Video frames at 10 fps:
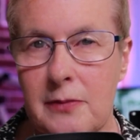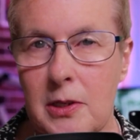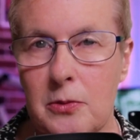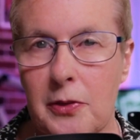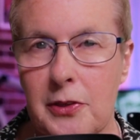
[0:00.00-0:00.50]
you
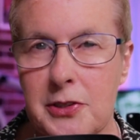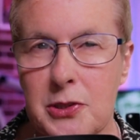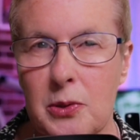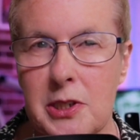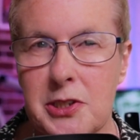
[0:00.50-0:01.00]
with this
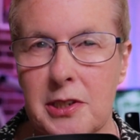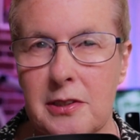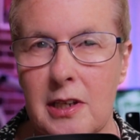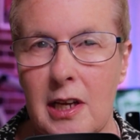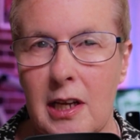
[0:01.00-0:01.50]
question.
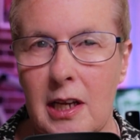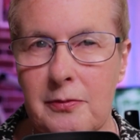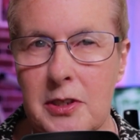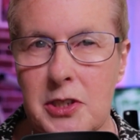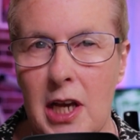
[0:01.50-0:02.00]
If
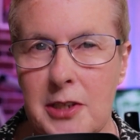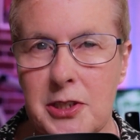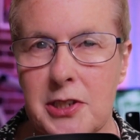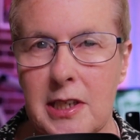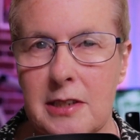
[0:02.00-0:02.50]
the
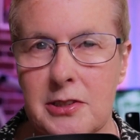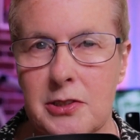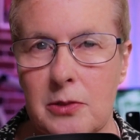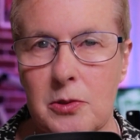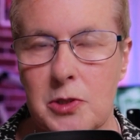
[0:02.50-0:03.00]
charges against
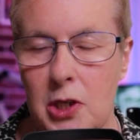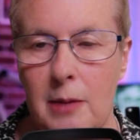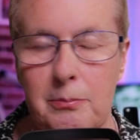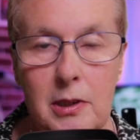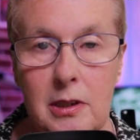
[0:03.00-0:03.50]
Donald
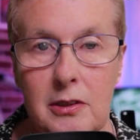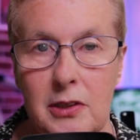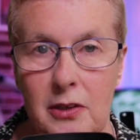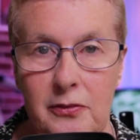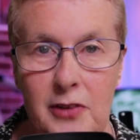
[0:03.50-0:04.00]
Trump
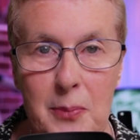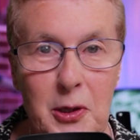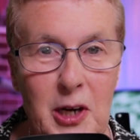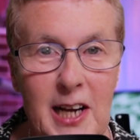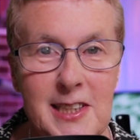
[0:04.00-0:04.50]

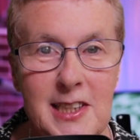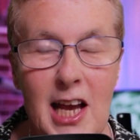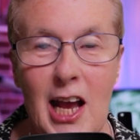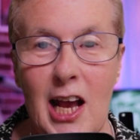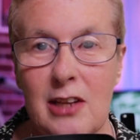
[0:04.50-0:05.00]
evaporate
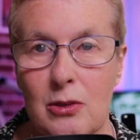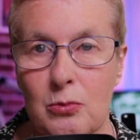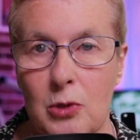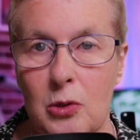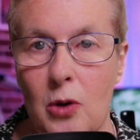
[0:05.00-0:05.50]
and the
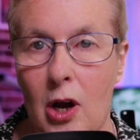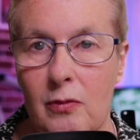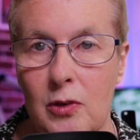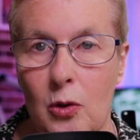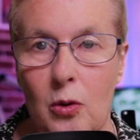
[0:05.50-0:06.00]
rule of
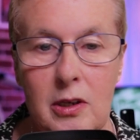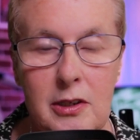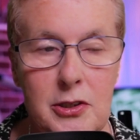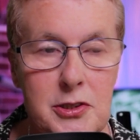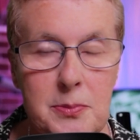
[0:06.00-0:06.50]
law
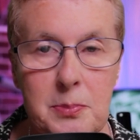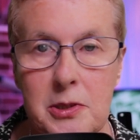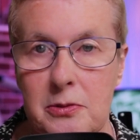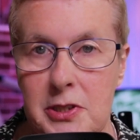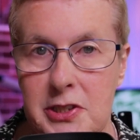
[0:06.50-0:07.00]
is
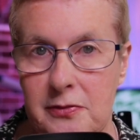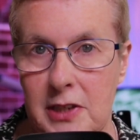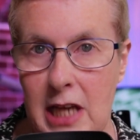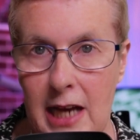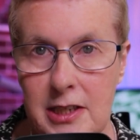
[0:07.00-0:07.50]

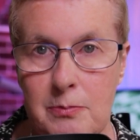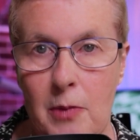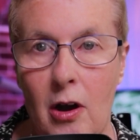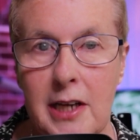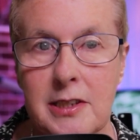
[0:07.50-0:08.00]
progressively
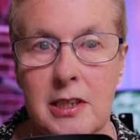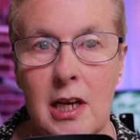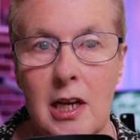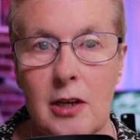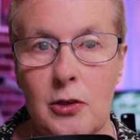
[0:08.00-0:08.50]
undermined,
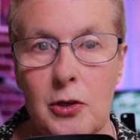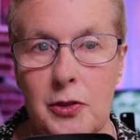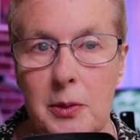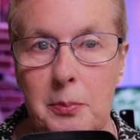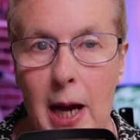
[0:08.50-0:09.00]
could
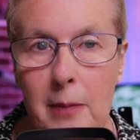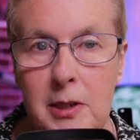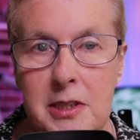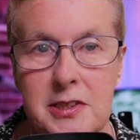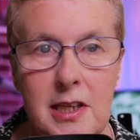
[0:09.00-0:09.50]
the
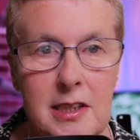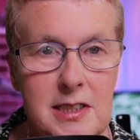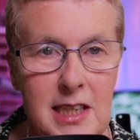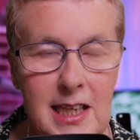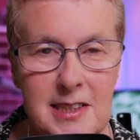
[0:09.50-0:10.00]
public's
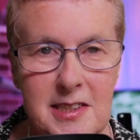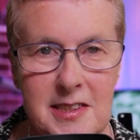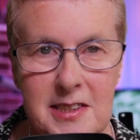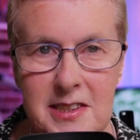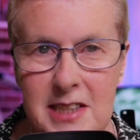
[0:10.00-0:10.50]
intense
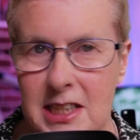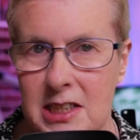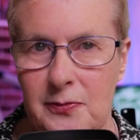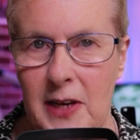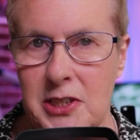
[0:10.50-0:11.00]

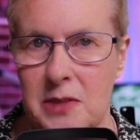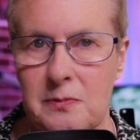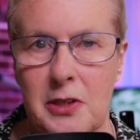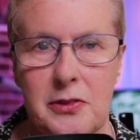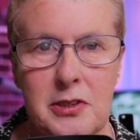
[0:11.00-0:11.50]
dissatisfaction
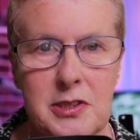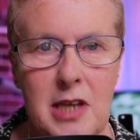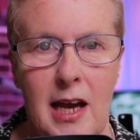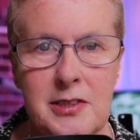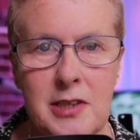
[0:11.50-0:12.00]
with this
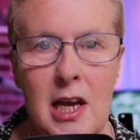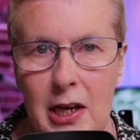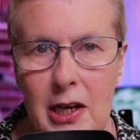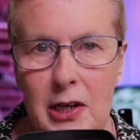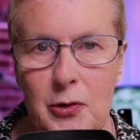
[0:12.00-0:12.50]
case
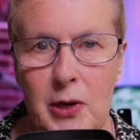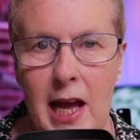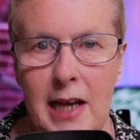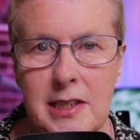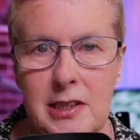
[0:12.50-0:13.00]

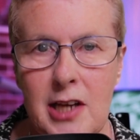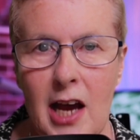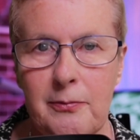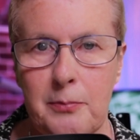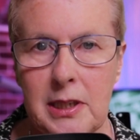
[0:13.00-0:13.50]
create enough
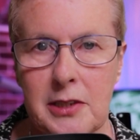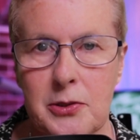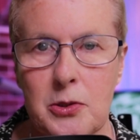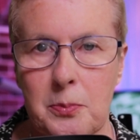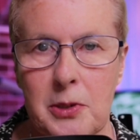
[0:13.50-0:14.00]

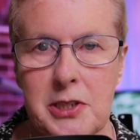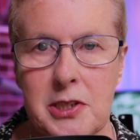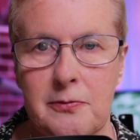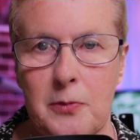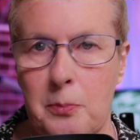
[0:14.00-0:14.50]
political pressure
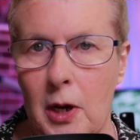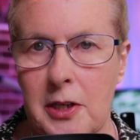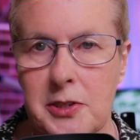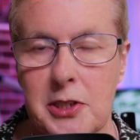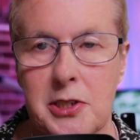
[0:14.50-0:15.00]
for
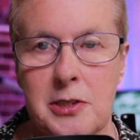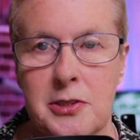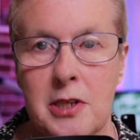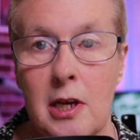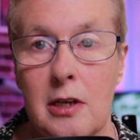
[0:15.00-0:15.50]

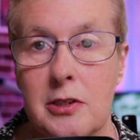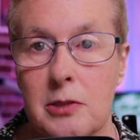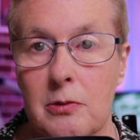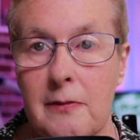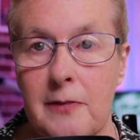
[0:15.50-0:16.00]
politicians to
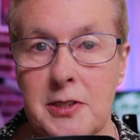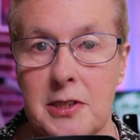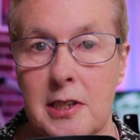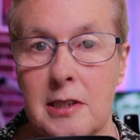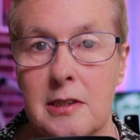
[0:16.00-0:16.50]

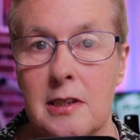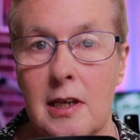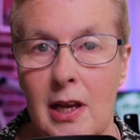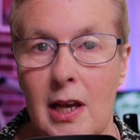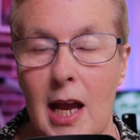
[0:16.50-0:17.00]
revisit it
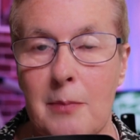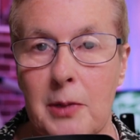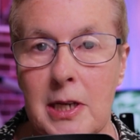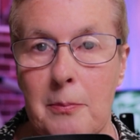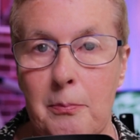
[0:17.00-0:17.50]
and
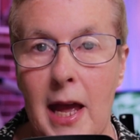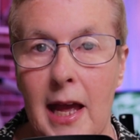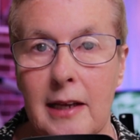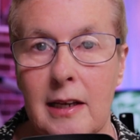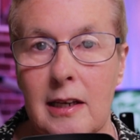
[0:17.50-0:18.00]
bring it
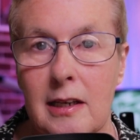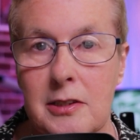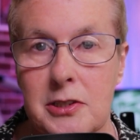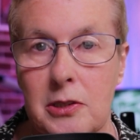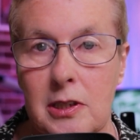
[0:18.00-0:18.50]
back
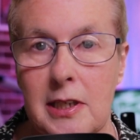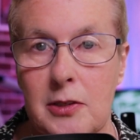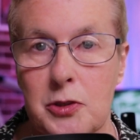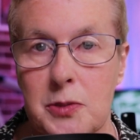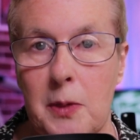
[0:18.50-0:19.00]
into a
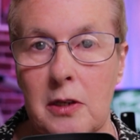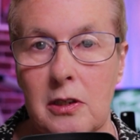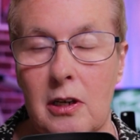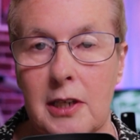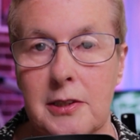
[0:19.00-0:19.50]
legal
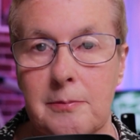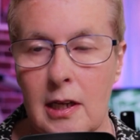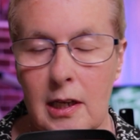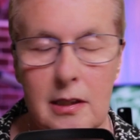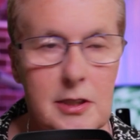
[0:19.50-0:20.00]
spotlight?
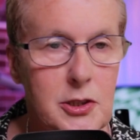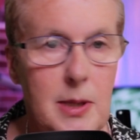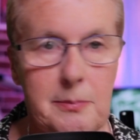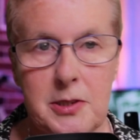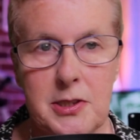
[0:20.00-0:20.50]
Let's
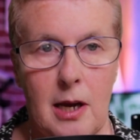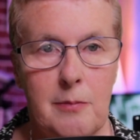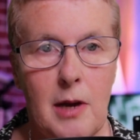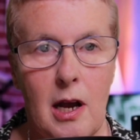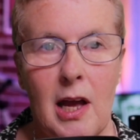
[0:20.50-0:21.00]
wrap this up.
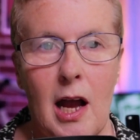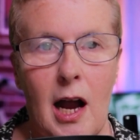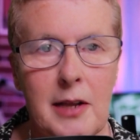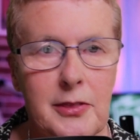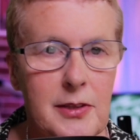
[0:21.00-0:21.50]

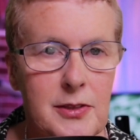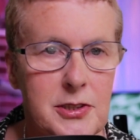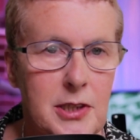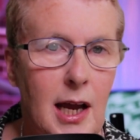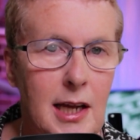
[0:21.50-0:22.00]
I think this
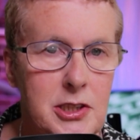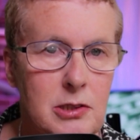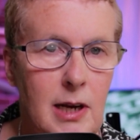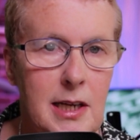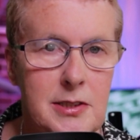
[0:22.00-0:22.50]
case
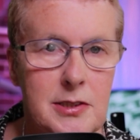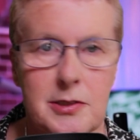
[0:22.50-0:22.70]
raises